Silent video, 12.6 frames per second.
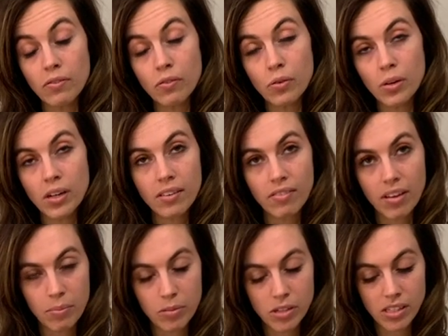
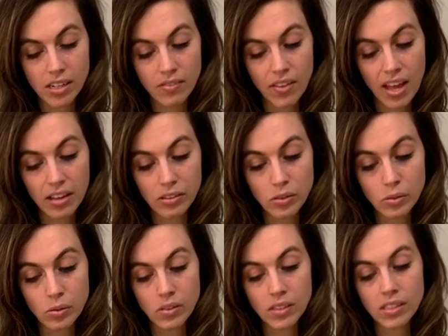45% of the
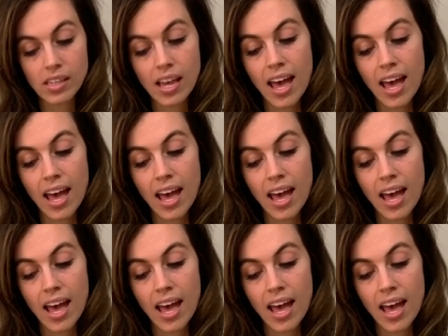households